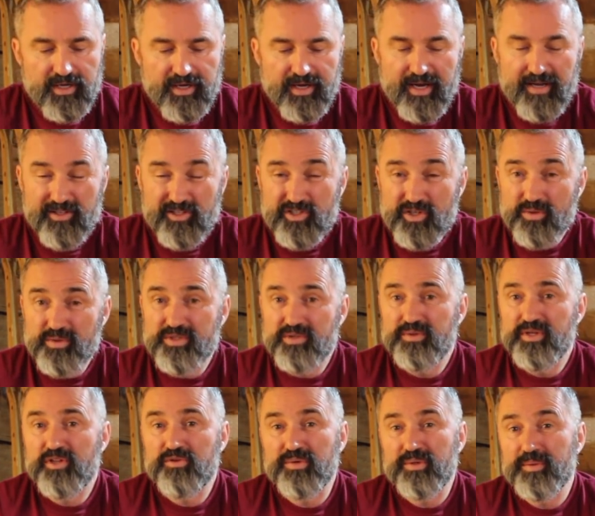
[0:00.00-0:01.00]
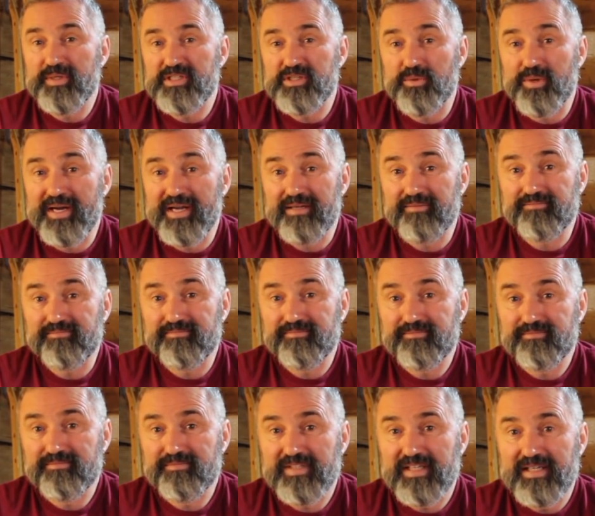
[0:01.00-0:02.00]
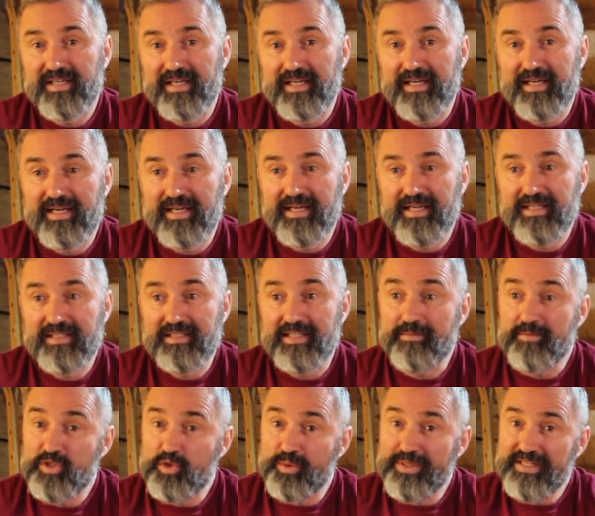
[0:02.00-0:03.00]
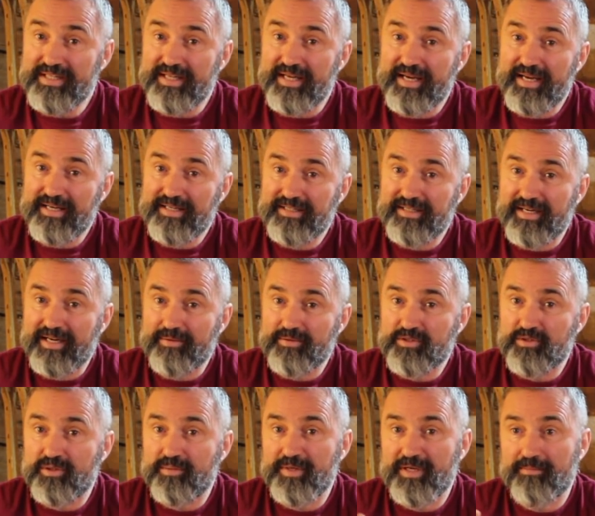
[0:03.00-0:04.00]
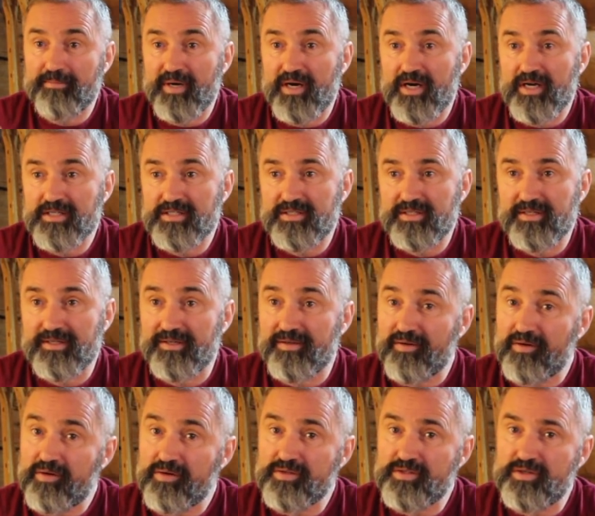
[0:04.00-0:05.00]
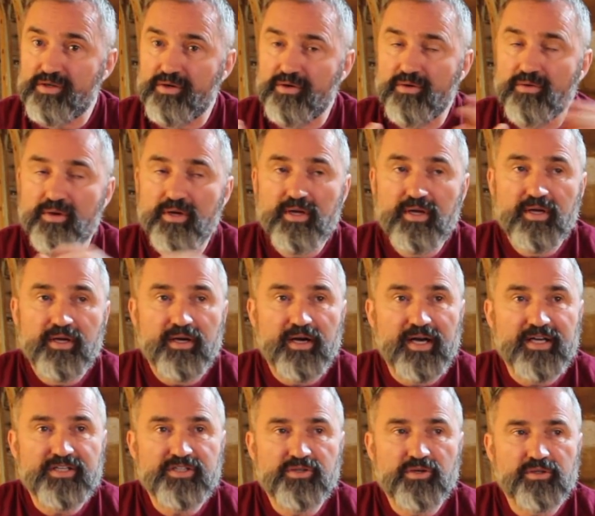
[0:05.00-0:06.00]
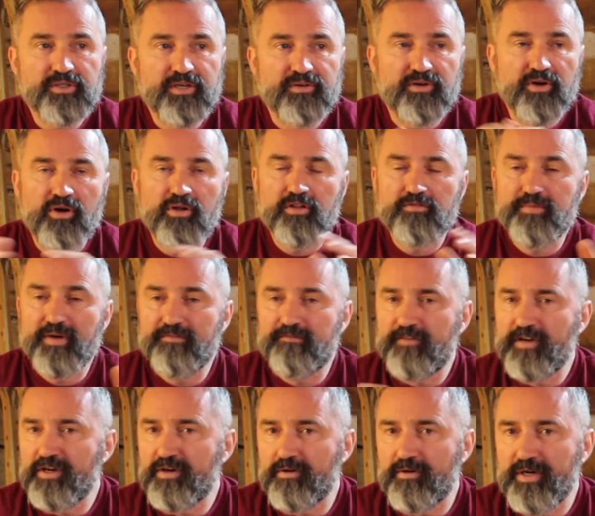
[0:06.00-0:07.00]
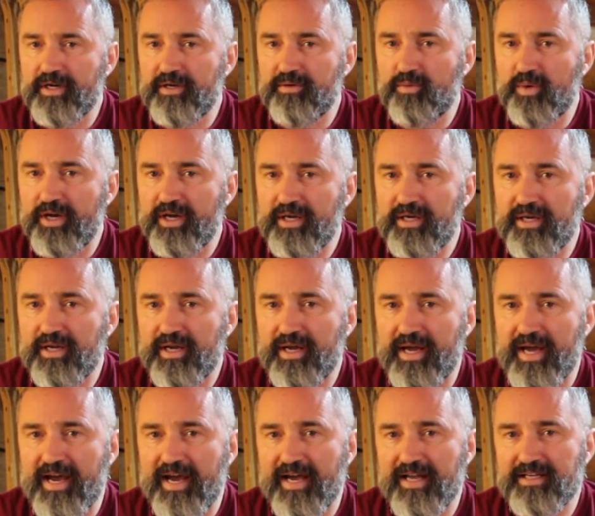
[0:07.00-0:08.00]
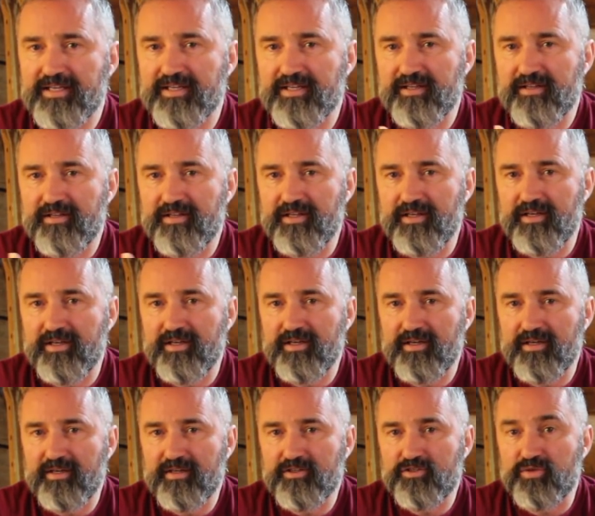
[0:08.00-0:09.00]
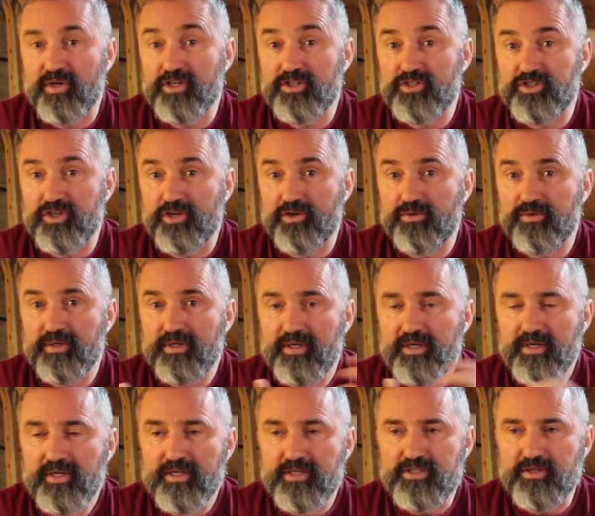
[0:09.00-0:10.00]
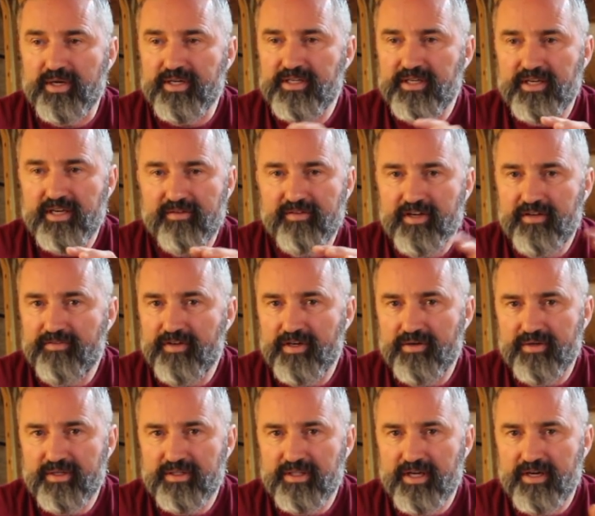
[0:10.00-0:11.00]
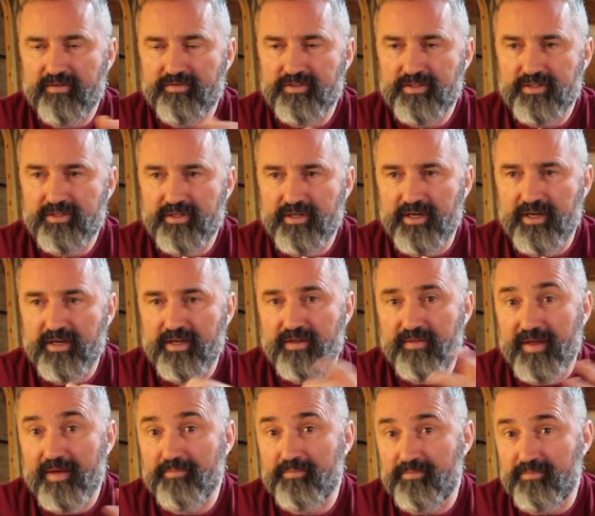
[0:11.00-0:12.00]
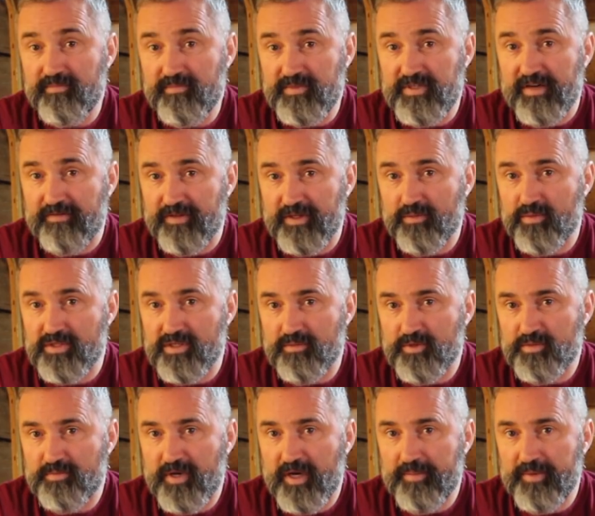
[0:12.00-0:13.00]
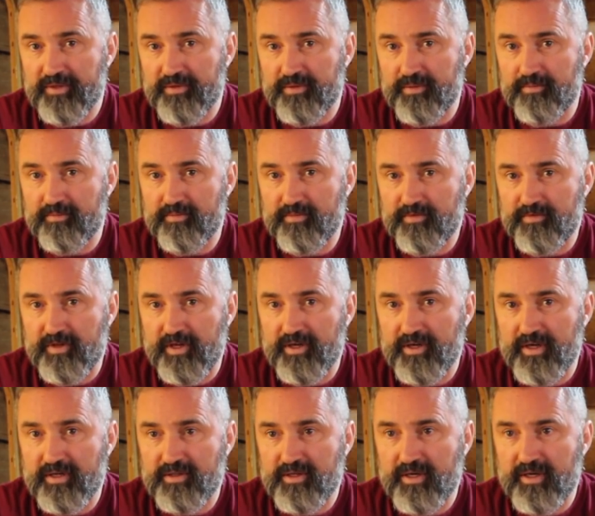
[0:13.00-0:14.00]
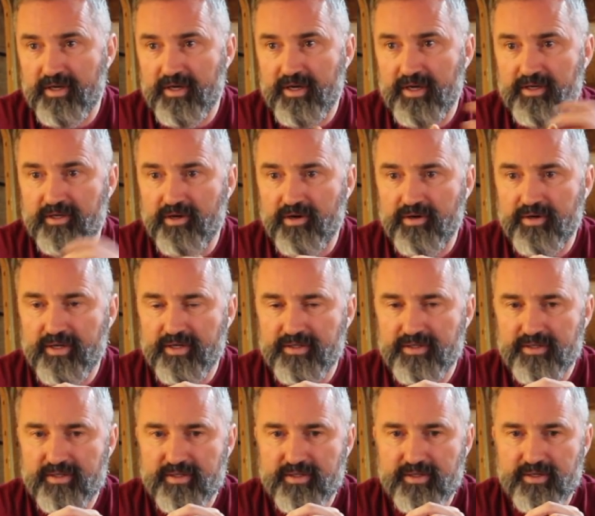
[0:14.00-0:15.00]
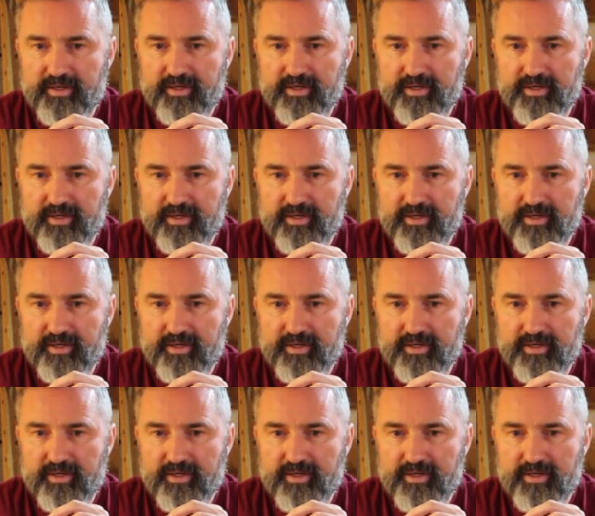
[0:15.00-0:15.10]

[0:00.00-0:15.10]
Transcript: And the show was only 3 weeks away. And in between that, I was going to be in Boston, and also I sold out all of my fingering weight at the trunk show. So I didn't have any fingering left, and that definitely was the most popular thing at Yarn It.